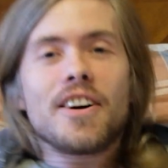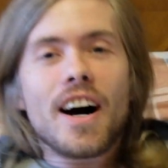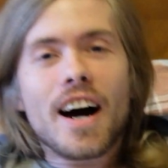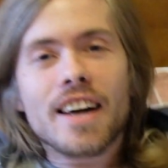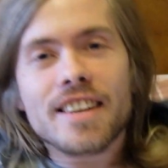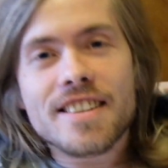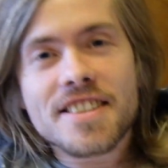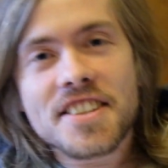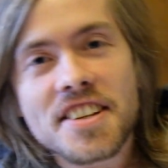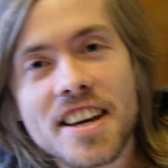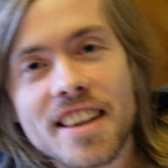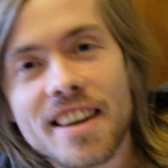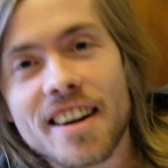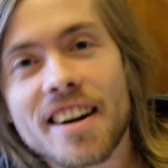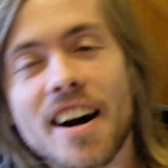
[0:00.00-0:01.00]
I didn't see you
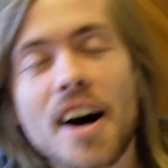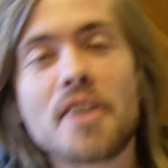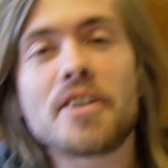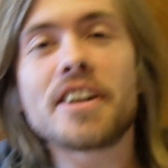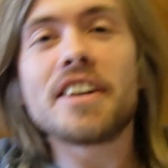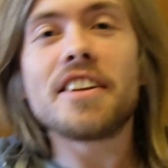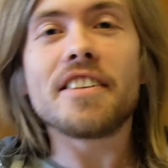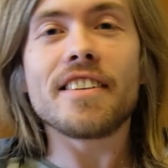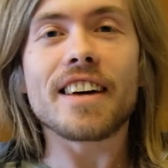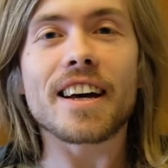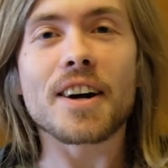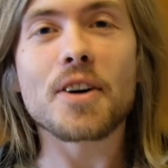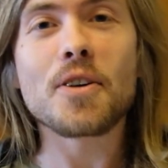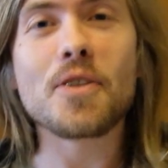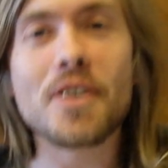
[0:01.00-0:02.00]
there. How are you doing?
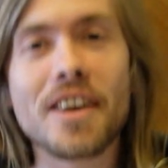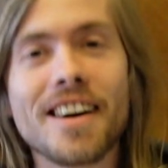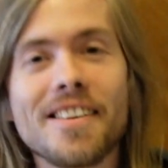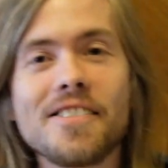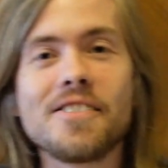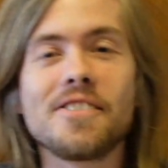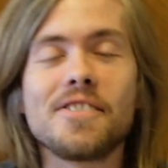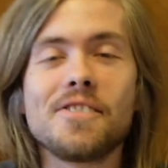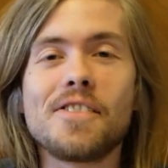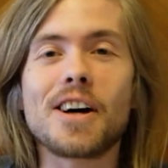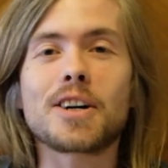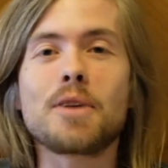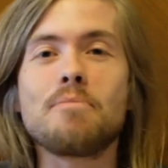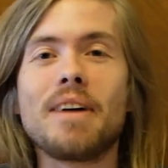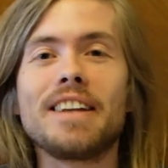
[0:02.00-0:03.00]

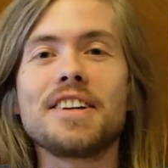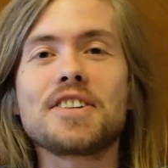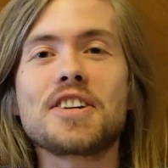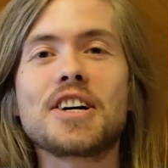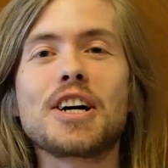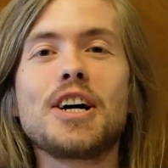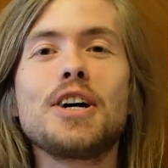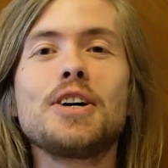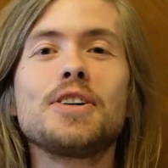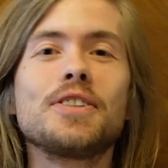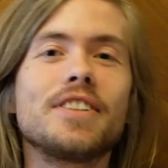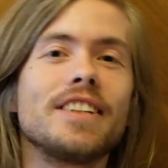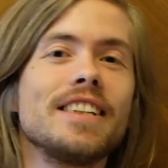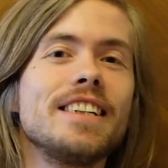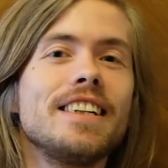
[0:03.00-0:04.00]
Welcome by Dutch and Go.